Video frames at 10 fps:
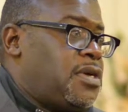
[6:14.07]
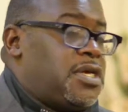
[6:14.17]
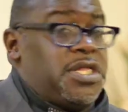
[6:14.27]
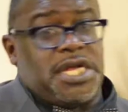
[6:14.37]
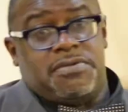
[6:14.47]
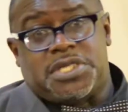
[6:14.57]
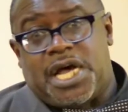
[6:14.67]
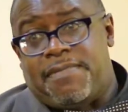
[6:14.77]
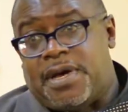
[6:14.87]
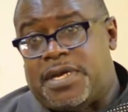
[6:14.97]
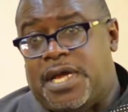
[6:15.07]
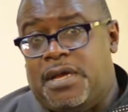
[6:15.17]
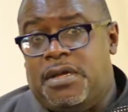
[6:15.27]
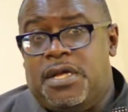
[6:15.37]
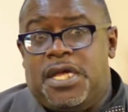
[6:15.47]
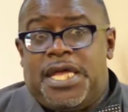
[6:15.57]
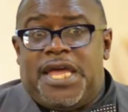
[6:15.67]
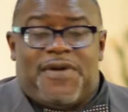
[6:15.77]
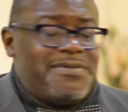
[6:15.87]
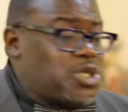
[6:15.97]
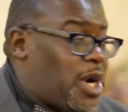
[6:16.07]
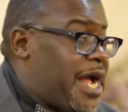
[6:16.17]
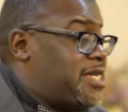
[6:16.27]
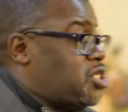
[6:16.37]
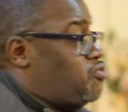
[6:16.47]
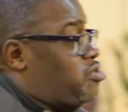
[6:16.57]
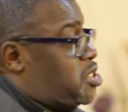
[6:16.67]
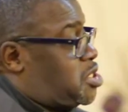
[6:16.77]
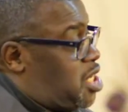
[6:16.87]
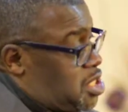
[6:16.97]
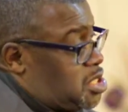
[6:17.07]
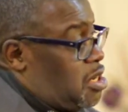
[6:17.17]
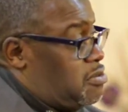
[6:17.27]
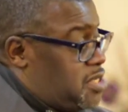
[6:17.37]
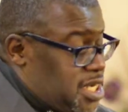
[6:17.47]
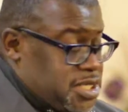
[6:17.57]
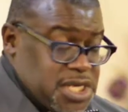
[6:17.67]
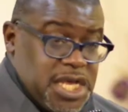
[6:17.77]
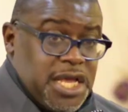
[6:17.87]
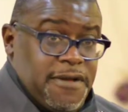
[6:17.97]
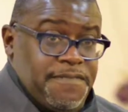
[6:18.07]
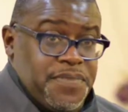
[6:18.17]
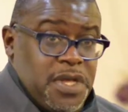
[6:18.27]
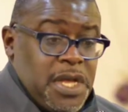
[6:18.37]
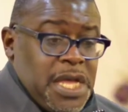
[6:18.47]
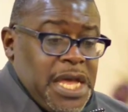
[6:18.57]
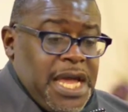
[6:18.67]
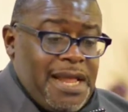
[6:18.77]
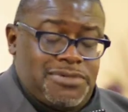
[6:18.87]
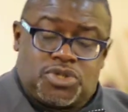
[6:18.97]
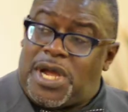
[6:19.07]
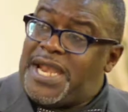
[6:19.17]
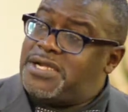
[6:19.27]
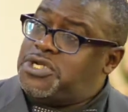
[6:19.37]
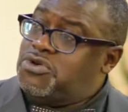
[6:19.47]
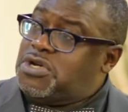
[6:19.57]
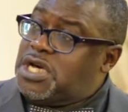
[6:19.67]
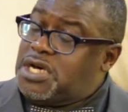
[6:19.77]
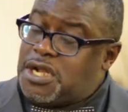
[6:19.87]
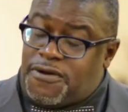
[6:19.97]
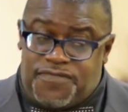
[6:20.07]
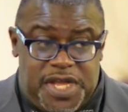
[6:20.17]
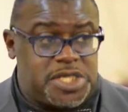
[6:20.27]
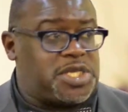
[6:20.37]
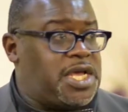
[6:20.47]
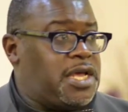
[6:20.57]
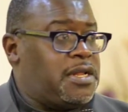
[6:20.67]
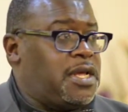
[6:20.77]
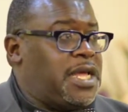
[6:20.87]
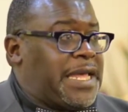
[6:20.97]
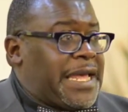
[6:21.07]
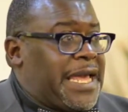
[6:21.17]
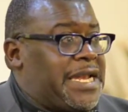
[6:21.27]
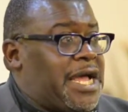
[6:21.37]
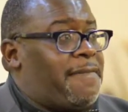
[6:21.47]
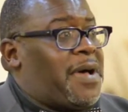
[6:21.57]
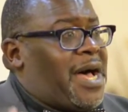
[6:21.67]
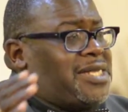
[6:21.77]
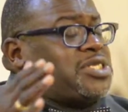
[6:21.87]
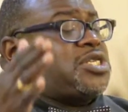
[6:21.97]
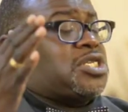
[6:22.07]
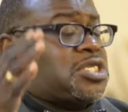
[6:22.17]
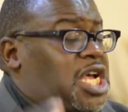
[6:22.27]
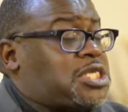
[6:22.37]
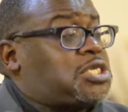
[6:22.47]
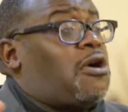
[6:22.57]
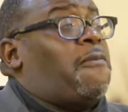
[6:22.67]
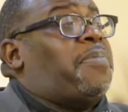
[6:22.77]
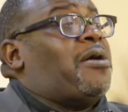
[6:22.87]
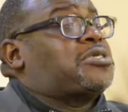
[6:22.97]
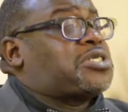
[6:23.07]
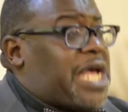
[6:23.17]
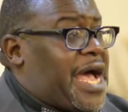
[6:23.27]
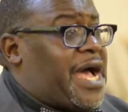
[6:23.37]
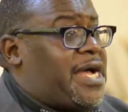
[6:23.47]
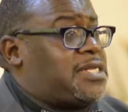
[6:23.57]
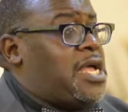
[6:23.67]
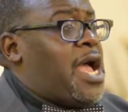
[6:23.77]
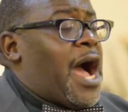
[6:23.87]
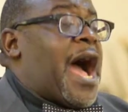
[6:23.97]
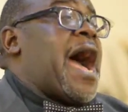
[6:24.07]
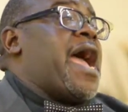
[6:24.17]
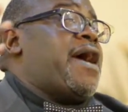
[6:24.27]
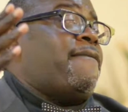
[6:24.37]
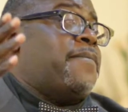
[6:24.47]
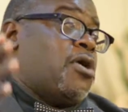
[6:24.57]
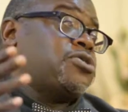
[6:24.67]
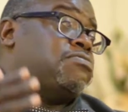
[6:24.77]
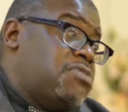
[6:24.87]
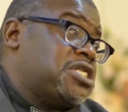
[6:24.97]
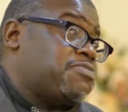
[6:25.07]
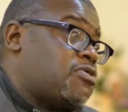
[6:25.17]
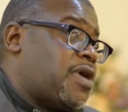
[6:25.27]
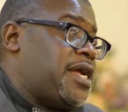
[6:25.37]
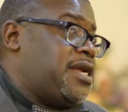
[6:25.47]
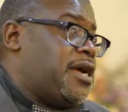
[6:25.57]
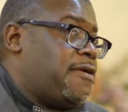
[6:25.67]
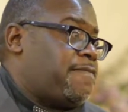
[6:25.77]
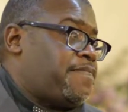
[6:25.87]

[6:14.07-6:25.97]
Look at what we're talking about now. If I'm trying to resist on this end, and I'm trying to do good on this end, and I'm unsuccessful on both sides, I am most miserable right now.